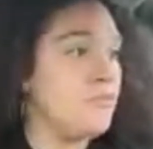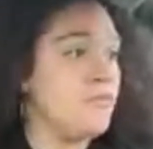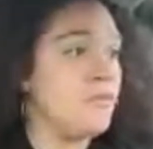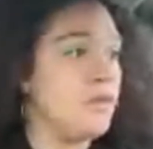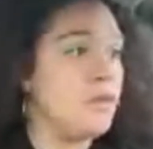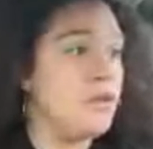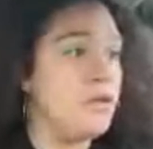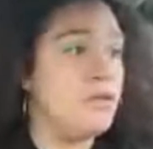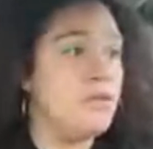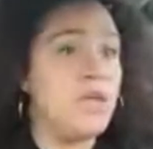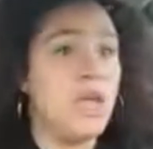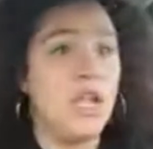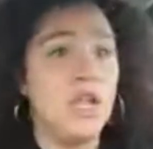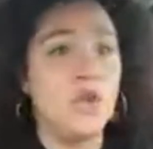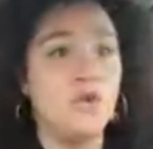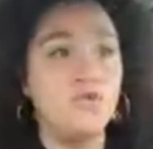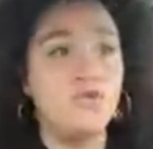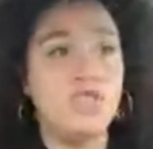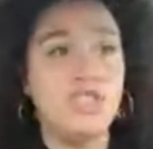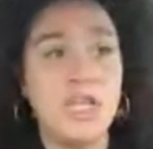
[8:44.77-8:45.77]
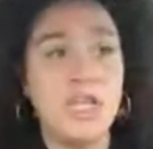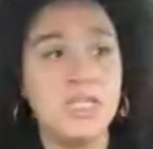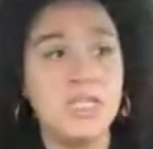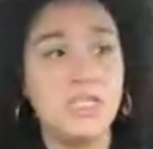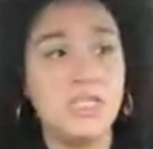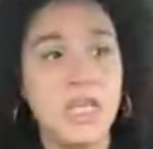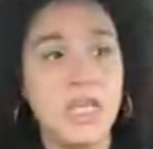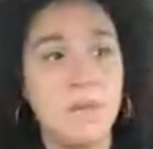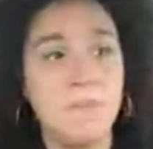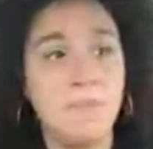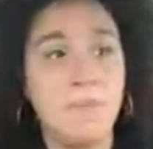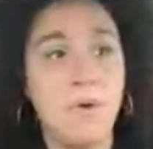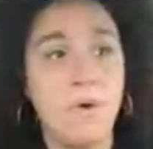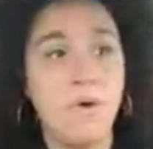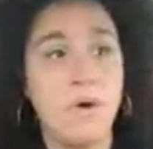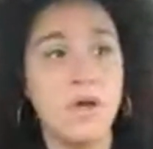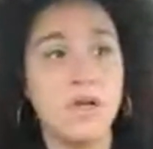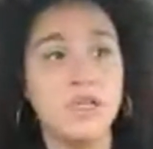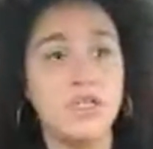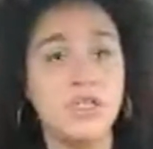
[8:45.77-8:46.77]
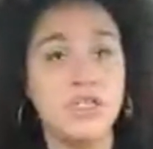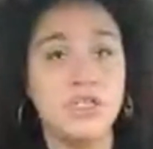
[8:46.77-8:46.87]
Your little GT Porsche.